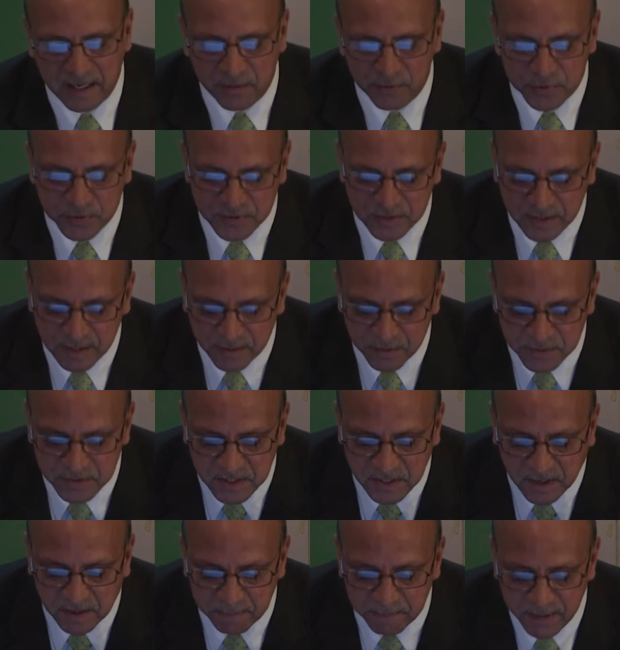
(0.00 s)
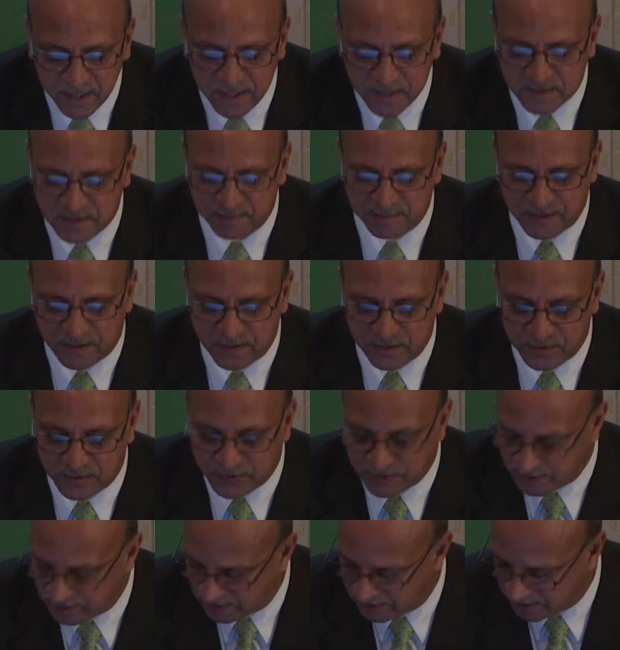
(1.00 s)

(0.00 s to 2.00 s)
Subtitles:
it was amazing, because